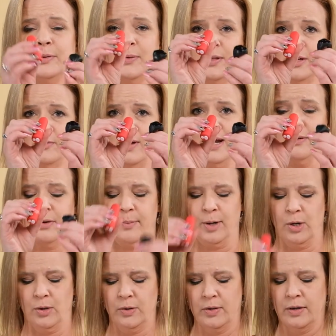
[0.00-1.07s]
with a Ring
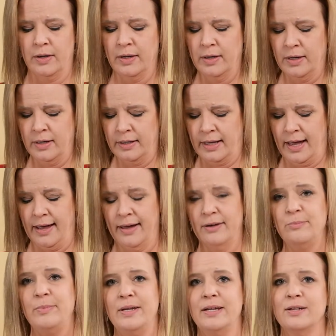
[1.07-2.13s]
remote
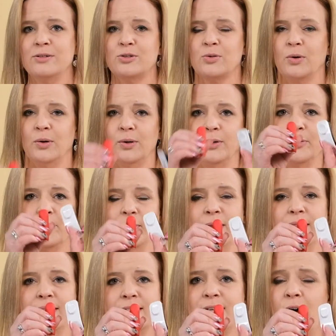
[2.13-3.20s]
can be controlled
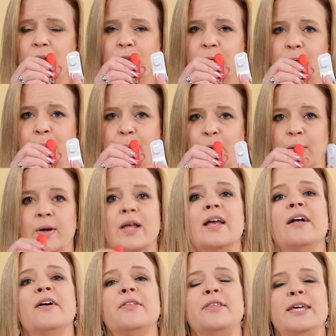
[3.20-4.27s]
with the toggle remote.
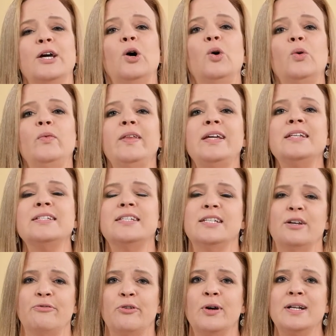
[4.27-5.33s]
The only
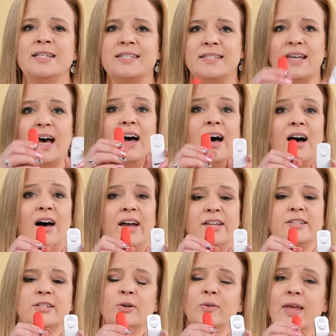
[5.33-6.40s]
difference
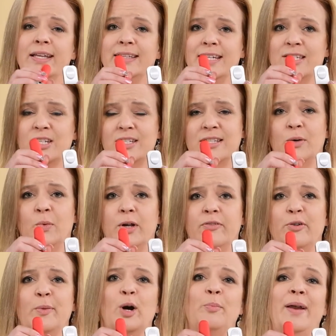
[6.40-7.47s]
this is the one
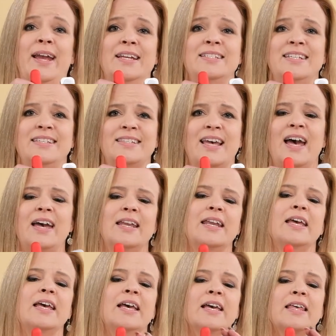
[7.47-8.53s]
from our panty set.
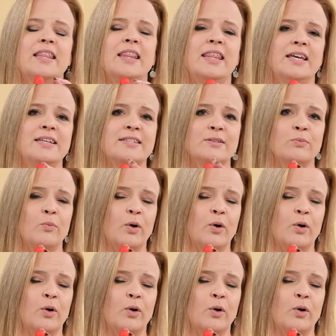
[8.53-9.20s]
This